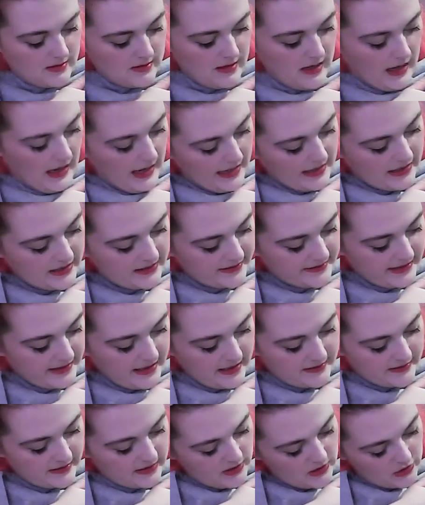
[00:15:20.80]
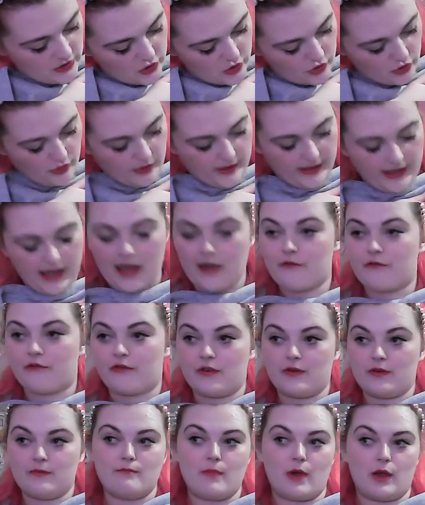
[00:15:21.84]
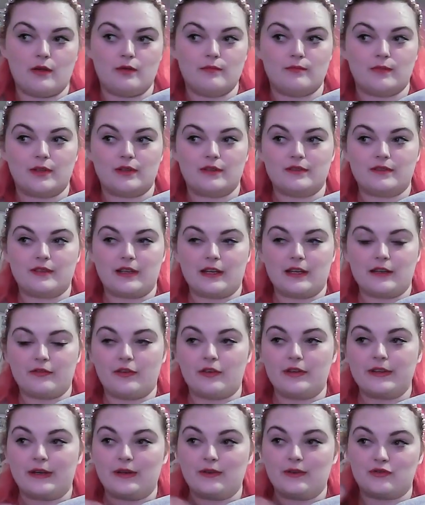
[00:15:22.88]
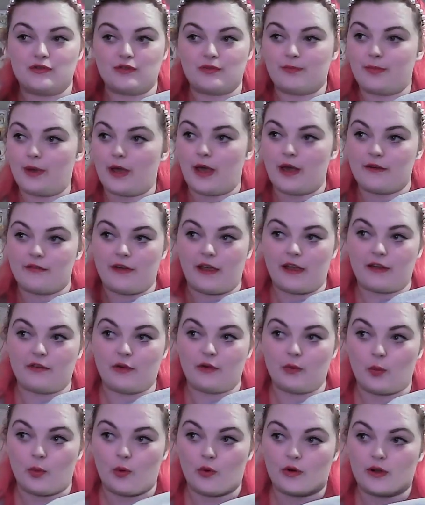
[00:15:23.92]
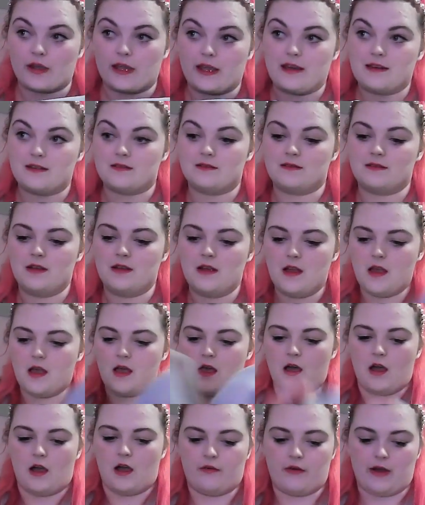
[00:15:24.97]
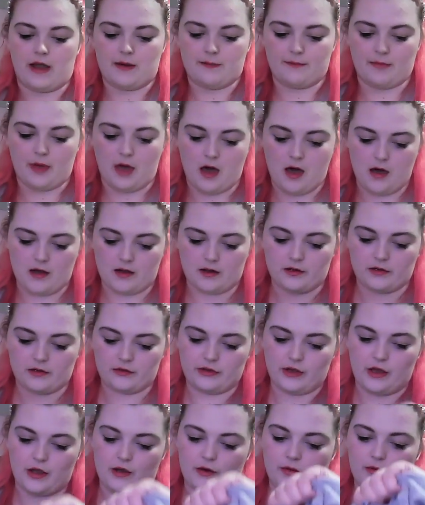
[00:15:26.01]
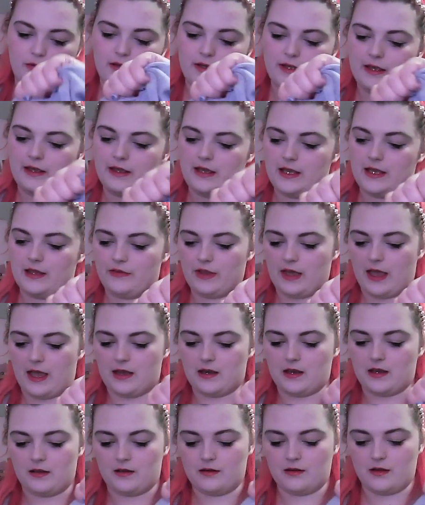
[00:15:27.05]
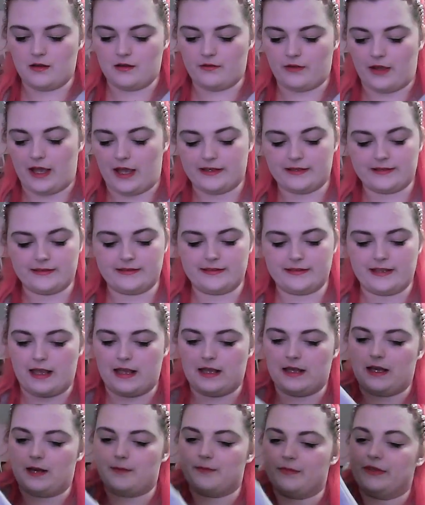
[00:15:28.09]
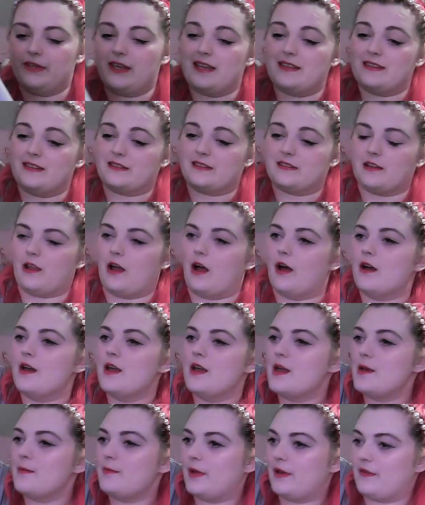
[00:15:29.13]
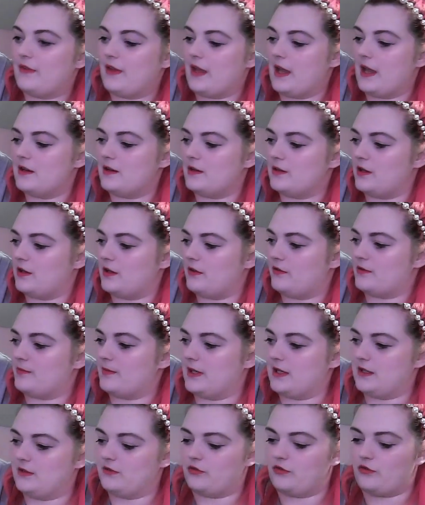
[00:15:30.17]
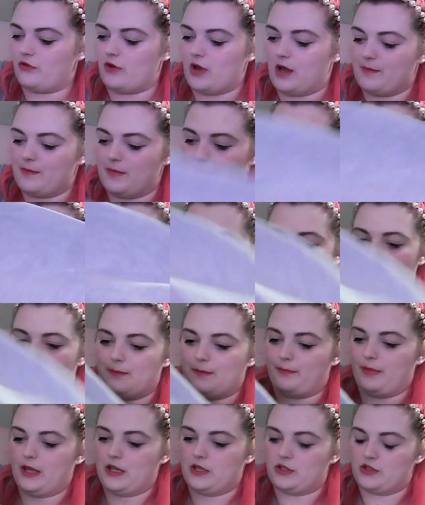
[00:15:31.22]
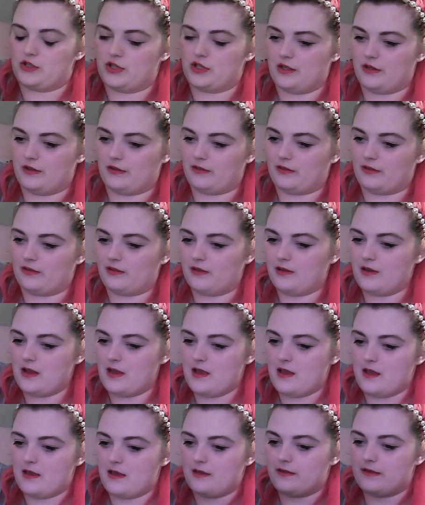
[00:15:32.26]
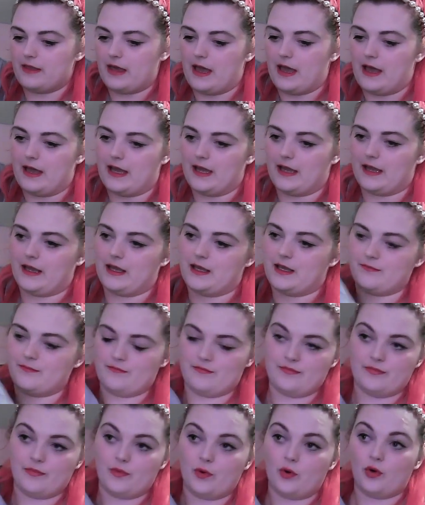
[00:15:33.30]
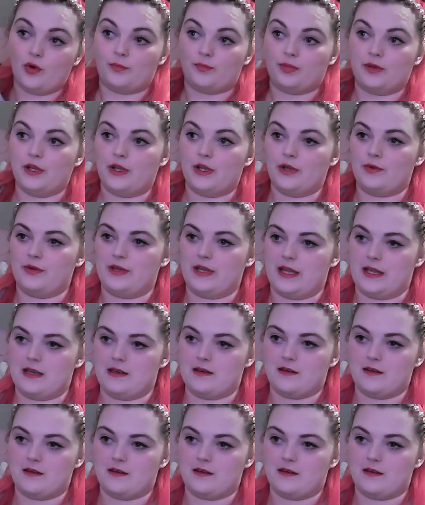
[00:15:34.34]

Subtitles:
And it says, enjoy every moment. And I thought that was just perfect for walking around park. So if you head on over, I'm saying this a lot, but if you head on over to my Instagram and you see the pictures that I am uploading